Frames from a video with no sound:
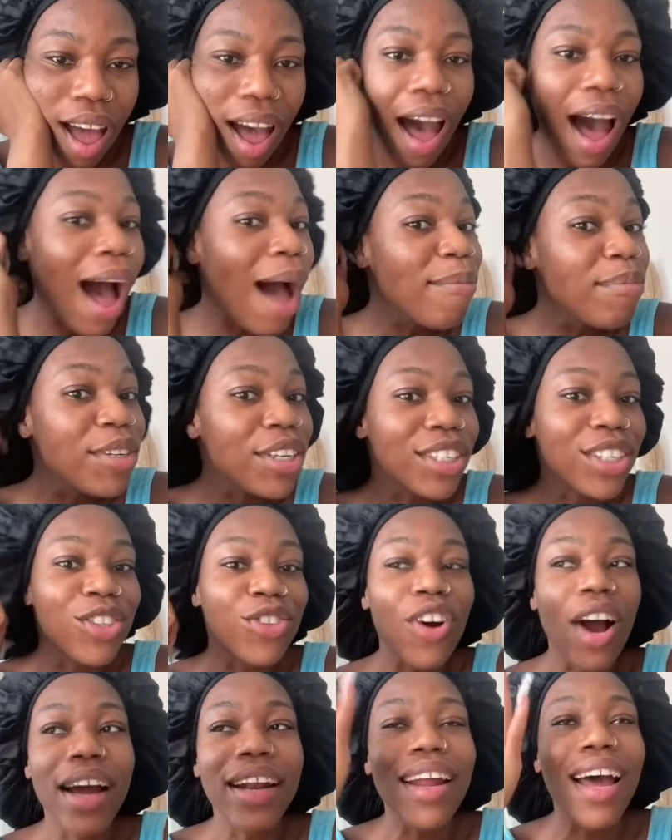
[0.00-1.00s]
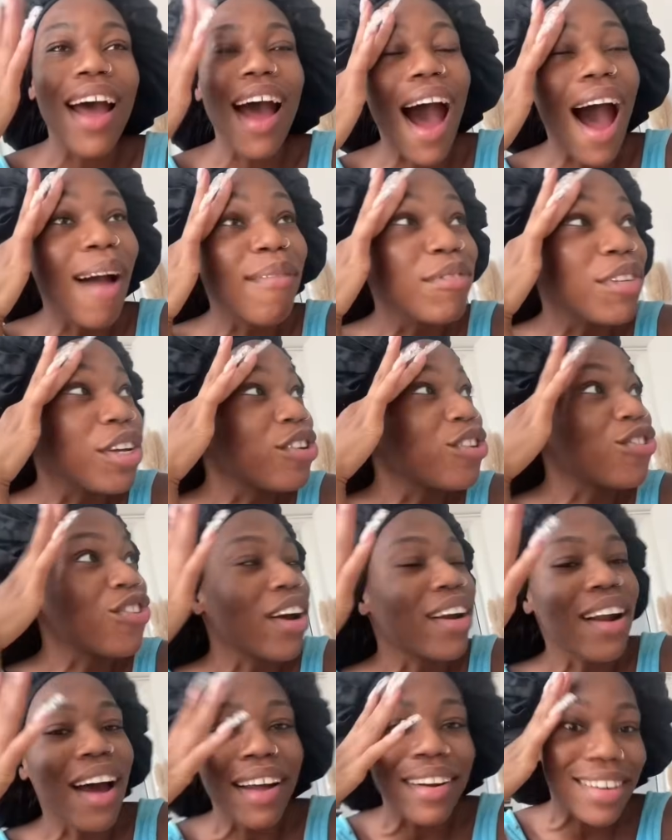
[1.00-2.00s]
I'm just trying
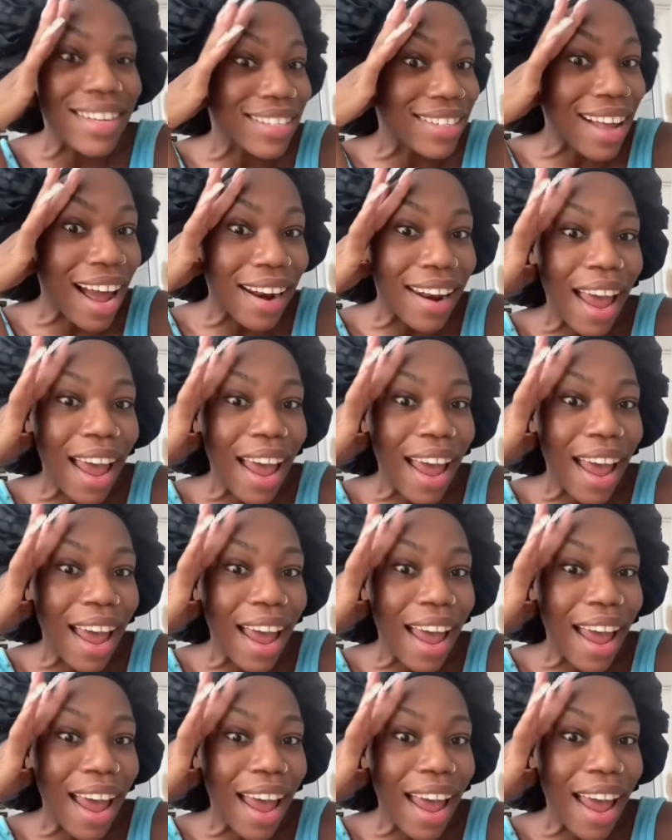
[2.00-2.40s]
to understand,